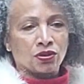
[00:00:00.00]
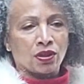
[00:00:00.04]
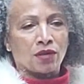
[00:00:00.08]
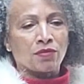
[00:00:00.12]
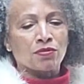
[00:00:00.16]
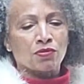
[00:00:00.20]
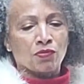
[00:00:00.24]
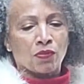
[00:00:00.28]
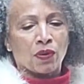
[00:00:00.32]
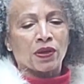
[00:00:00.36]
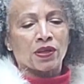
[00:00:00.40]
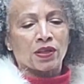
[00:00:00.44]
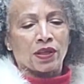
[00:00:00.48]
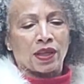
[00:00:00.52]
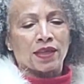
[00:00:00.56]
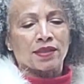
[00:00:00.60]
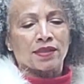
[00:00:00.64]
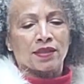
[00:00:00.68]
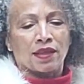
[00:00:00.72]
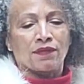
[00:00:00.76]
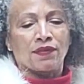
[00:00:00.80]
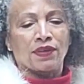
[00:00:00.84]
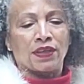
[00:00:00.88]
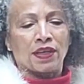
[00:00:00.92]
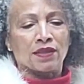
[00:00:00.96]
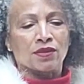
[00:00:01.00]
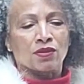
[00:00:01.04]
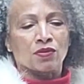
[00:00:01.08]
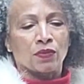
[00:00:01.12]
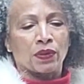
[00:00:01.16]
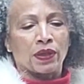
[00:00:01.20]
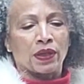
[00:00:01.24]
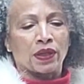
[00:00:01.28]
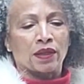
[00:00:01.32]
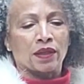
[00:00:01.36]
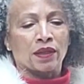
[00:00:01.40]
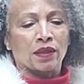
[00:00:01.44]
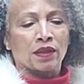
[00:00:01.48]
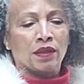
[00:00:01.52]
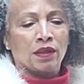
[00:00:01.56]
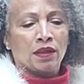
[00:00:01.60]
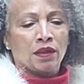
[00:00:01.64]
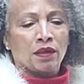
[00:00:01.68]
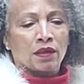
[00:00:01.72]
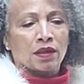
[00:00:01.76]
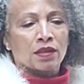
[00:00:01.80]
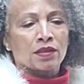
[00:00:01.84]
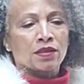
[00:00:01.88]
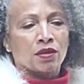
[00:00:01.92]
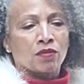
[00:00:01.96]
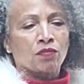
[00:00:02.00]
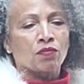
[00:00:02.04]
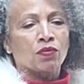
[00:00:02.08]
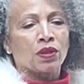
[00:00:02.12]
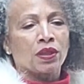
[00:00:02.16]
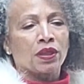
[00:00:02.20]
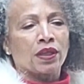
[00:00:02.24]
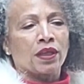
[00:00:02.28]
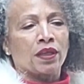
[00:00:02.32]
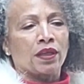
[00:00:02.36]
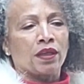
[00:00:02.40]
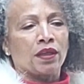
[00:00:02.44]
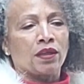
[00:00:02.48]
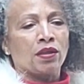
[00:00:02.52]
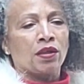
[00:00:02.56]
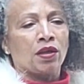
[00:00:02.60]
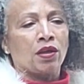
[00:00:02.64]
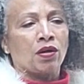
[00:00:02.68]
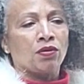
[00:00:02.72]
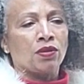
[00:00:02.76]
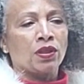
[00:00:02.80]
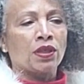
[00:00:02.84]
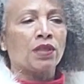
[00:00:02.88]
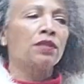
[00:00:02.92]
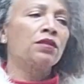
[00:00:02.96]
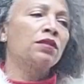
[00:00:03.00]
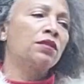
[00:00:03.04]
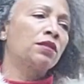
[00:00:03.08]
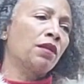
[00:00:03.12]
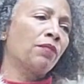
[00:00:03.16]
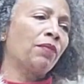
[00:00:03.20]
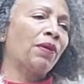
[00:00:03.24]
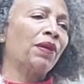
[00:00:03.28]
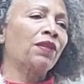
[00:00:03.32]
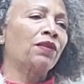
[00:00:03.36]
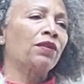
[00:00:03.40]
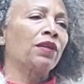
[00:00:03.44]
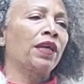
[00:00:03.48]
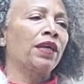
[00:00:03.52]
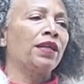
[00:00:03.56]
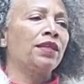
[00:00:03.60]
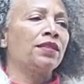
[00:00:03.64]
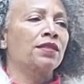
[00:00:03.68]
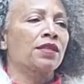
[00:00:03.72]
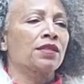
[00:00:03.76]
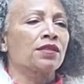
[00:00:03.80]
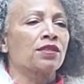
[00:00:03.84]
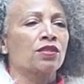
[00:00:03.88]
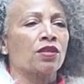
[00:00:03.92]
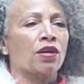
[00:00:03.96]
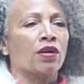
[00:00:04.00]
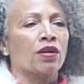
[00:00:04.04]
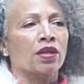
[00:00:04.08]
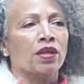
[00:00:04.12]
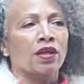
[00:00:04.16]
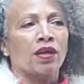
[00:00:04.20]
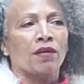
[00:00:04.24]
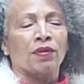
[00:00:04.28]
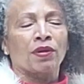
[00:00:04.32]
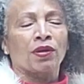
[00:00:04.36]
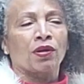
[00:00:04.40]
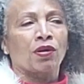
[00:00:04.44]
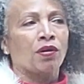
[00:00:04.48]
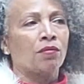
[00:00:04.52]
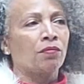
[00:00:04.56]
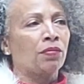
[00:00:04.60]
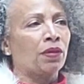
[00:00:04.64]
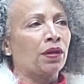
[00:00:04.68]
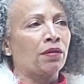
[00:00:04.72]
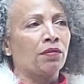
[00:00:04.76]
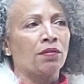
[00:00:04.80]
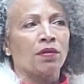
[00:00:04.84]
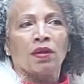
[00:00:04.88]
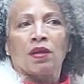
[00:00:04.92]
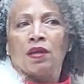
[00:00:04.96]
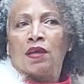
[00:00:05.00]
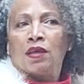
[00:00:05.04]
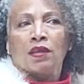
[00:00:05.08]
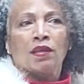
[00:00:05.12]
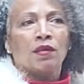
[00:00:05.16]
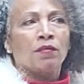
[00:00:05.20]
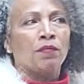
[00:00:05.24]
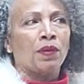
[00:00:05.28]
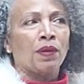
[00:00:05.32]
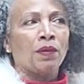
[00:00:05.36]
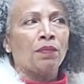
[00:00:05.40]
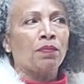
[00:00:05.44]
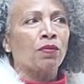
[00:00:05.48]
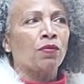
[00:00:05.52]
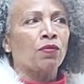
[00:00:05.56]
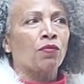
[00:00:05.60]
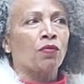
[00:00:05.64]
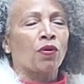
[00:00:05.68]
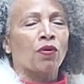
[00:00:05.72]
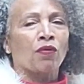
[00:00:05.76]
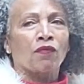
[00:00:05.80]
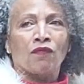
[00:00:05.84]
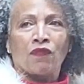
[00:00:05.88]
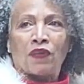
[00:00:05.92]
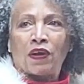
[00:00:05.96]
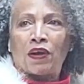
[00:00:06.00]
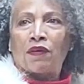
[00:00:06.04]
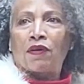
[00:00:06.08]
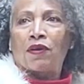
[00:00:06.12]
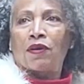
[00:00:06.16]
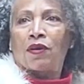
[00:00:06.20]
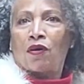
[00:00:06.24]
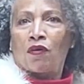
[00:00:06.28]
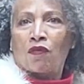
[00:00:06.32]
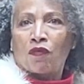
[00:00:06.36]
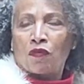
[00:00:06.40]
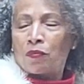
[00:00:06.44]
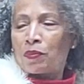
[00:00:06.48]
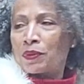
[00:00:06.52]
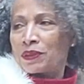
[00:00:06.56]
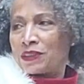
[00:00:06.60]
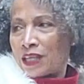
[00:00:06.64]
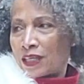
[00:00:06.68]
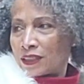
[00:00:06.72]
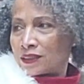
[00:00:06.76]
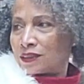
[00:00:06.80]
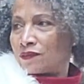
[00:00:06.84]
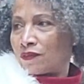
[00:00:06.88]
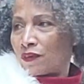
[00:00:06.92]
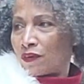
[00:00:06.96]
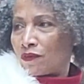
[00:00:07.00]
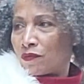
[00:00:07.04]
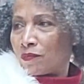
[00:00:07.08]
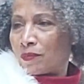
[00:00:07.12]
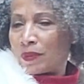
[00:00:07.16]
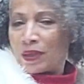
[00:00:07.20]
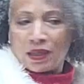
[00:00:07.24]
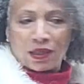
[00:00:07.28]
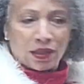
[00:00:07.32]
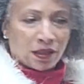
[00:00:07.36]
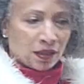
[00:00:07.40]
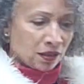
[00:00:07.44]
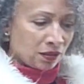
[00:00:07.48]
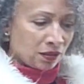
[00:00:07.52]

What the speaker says: I was working like 7 days a week, because it really, you know, and then some other ladies had started coming on, but the people were very overprotective over me.